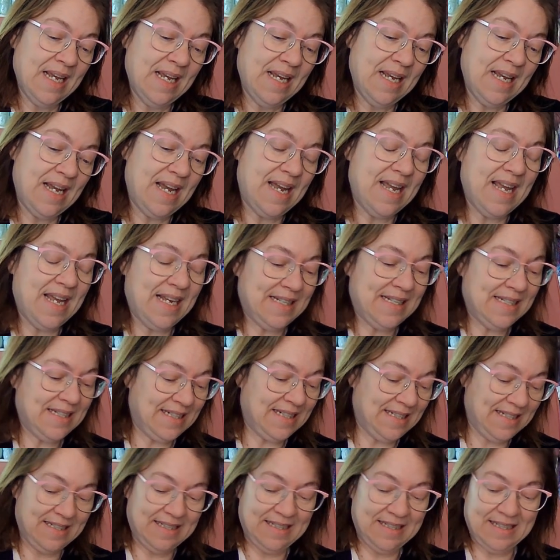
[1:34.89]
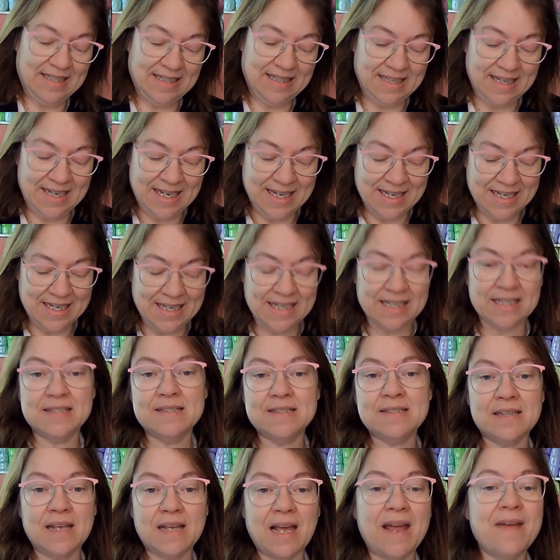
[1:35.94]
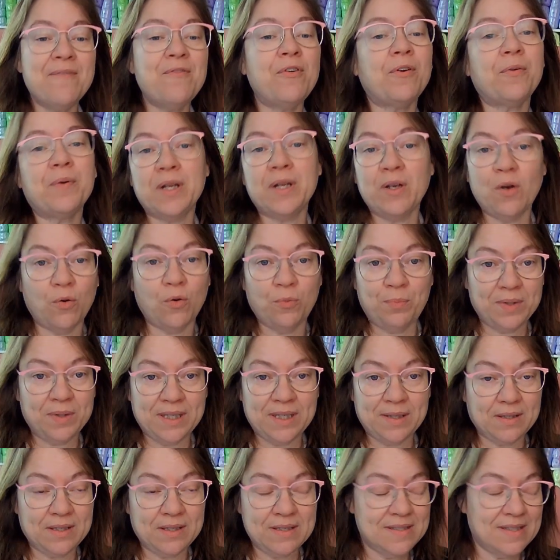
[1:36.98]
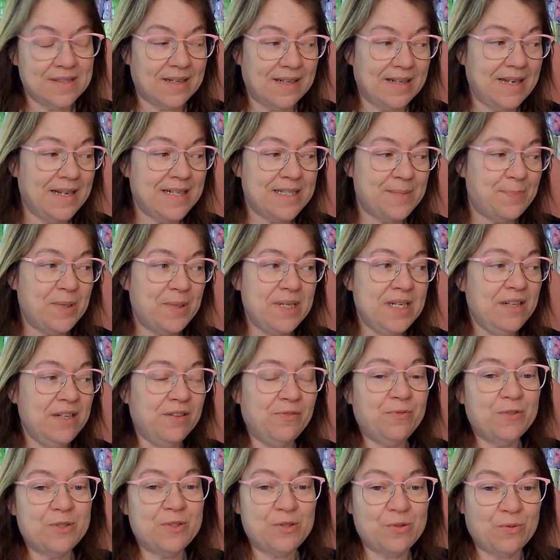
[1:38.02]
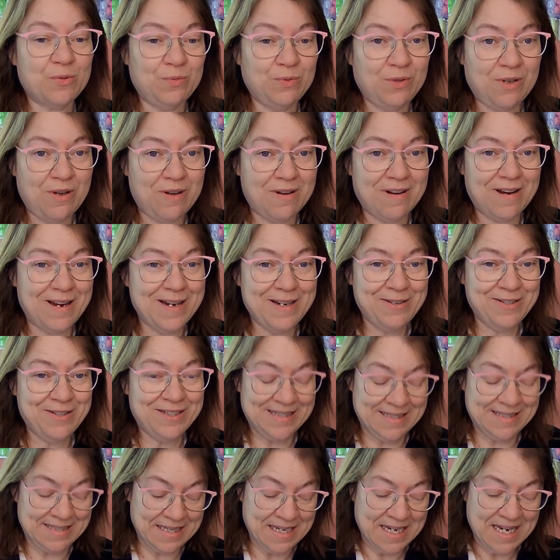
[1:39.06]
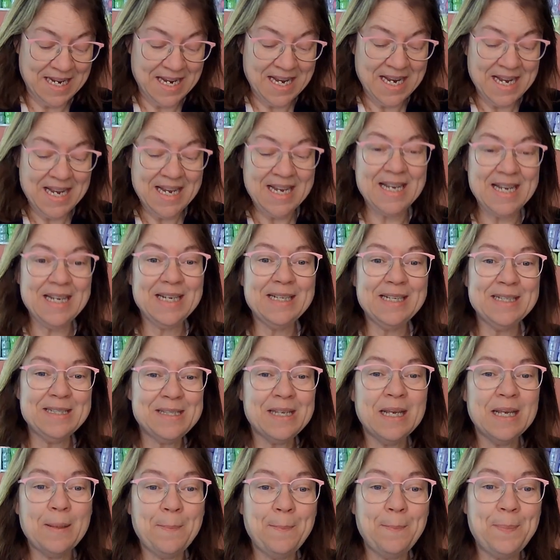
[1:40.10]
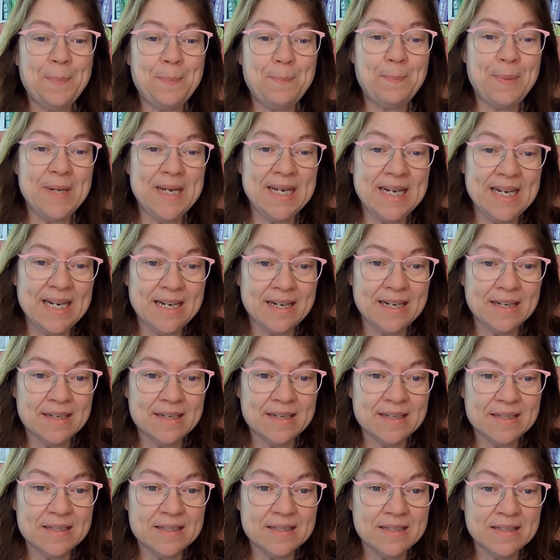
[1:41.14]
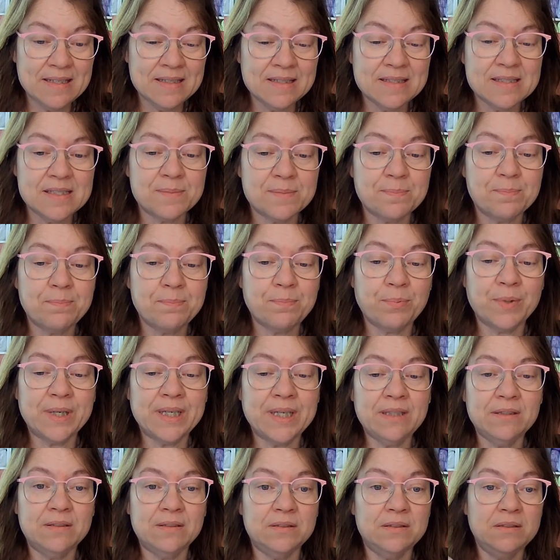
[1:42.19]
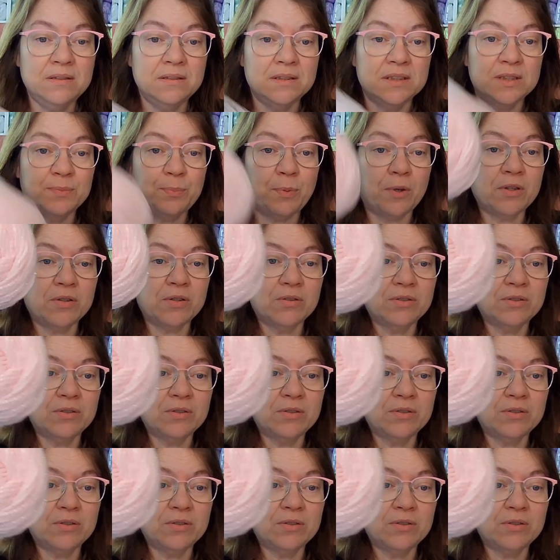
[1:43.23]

And it is, I've already opened it because it's been here for so long. I couldn't. It is pink sparkle